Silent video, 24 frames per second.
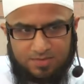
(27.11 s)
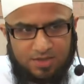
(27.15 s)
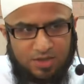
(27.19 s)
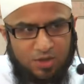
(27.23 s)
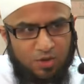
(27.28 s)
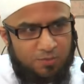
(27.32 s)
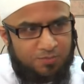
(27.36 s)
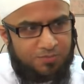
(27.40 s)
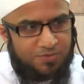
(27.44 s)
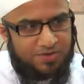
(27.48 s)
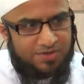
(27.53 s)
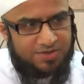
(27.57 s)
I
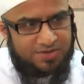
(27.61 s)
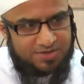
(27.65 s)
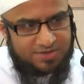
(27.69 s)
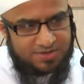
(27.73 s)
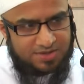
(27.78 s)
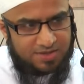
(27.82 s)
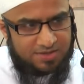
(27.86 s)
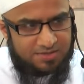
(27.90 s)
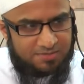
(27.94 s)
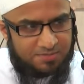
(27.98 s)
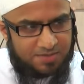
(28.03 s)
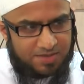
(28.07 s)
hope you
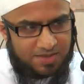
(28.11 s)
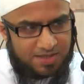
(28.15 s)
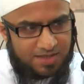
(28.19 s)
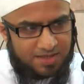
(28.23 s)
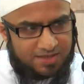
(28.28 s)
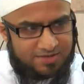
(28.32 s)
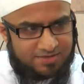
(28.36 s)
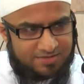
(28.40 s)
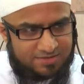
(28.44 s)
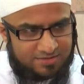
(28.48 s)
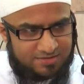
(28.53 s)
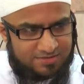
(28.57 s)
understand my
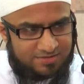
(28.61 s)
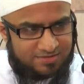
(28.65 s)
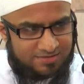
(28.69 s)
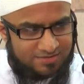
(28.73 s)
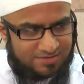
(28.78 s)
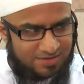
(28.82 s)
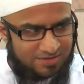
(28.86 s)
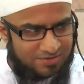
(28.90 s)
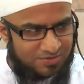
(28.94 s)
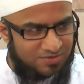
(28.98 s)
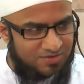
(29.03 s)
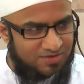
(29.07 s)

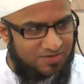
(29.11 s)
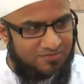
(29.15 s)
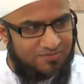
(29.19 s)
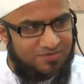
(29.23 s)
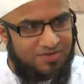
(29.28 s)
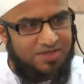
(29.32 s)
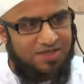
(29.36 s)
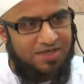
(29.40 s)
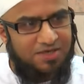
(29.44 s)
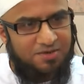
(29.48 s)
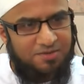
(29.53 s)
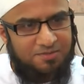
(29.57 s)
accent. I don't have
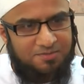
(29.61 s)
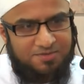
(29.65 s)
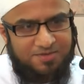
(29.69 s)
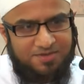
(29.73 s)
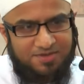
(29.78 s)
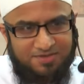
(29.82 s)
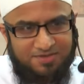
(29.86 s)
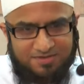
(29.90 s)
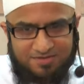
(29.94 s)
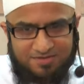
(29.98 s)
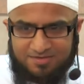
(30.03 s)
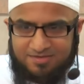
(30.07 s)
the
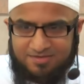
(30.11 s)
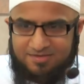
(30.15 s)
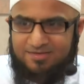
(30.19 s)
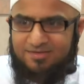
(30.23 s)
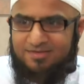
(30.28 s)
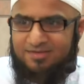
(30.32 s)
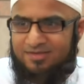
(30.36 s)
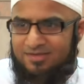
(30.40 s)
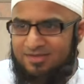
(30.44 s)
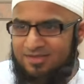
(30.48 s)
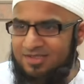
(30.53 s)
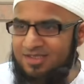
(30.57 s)
Caribbean
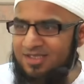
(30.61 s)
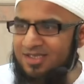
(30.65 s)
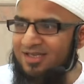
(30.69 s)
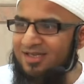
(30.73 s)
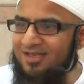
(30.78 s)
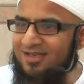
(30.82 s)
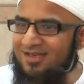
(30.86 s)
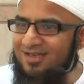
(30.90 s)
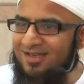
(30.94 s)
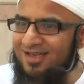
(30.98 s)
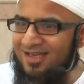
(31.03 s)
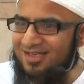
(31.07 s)
ting